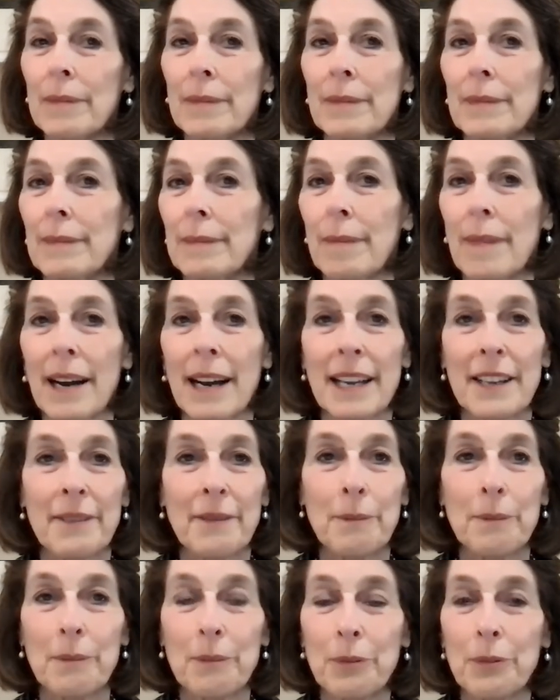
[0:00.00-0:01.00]
my
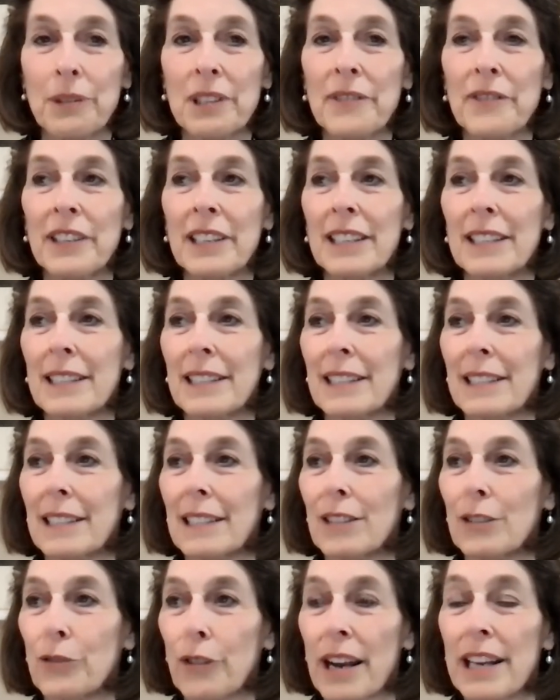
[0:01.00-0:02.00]
previous
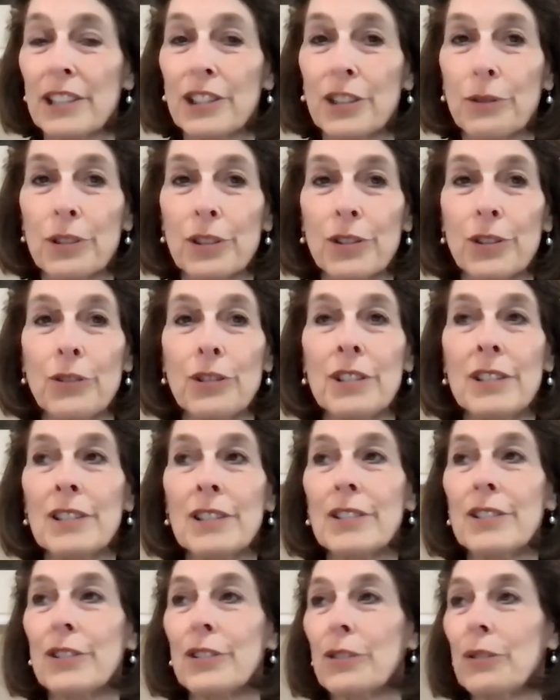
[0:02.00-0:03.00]
graduate
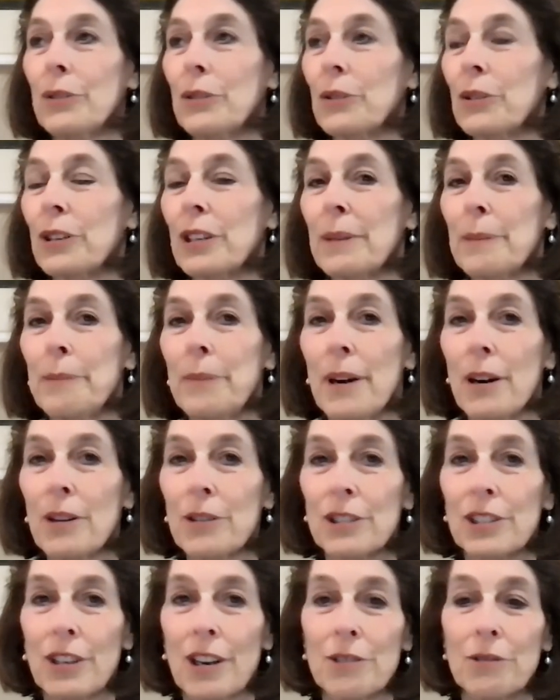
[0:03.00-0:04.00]
students or
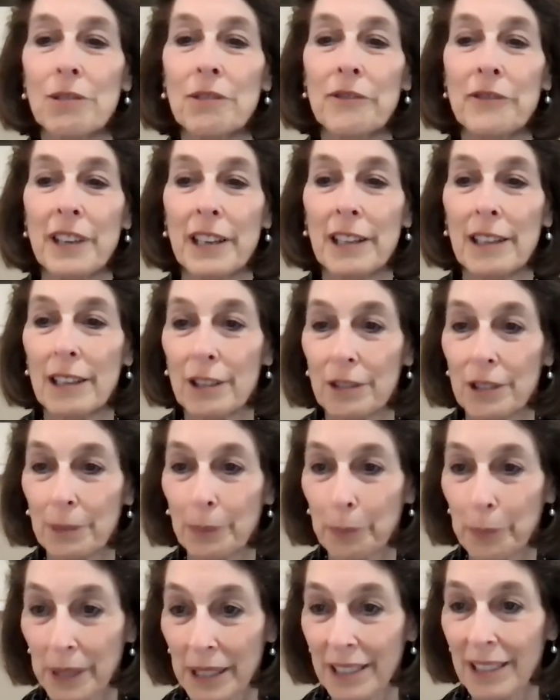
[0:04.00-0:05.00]
postdoctoral fellows
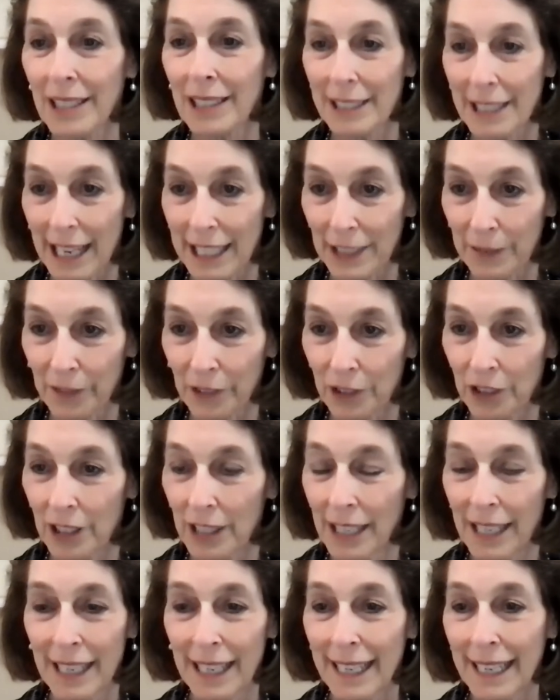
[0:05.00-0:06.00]
be successful.
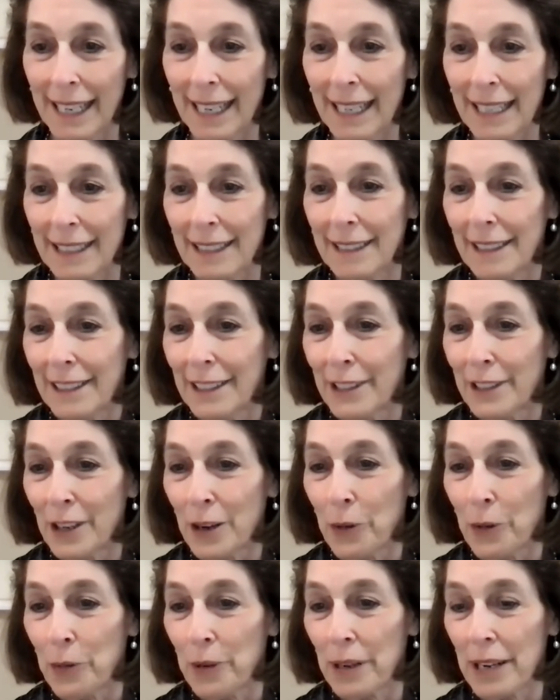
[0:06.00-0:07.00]
And, you
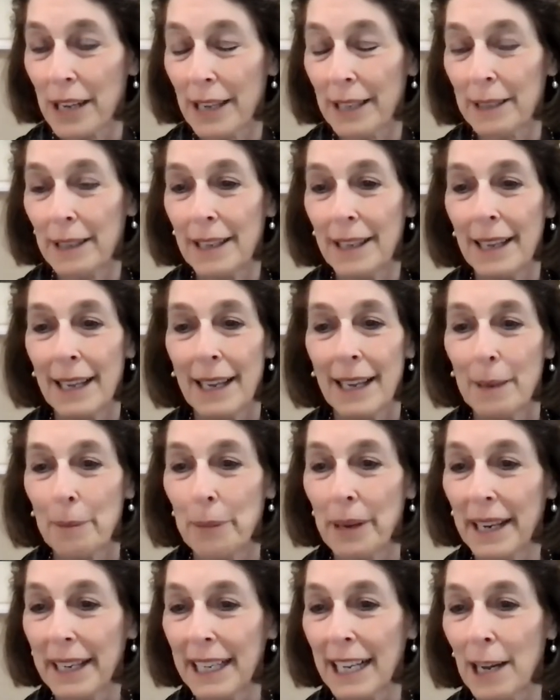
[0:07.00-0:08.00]
know, when I
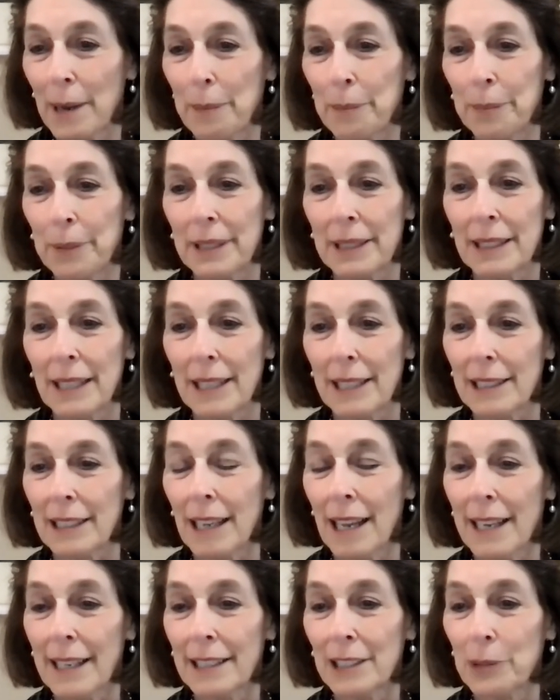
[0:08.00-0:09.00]
pick up a
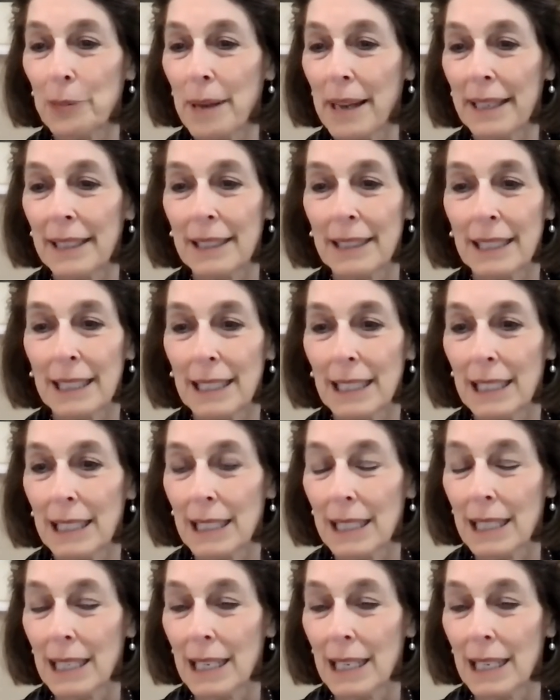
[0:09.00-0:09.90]
science magazine